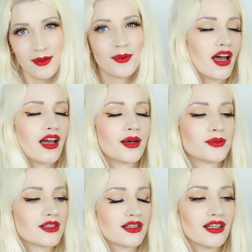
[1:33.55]
I
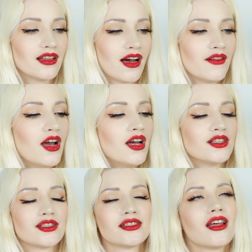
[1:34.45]
absolutely love
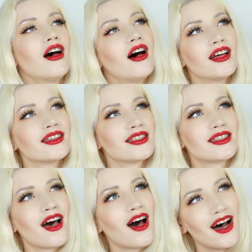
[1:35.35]
just this
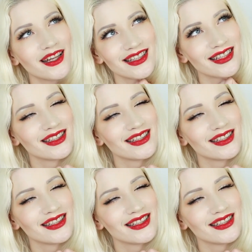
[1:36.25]
hot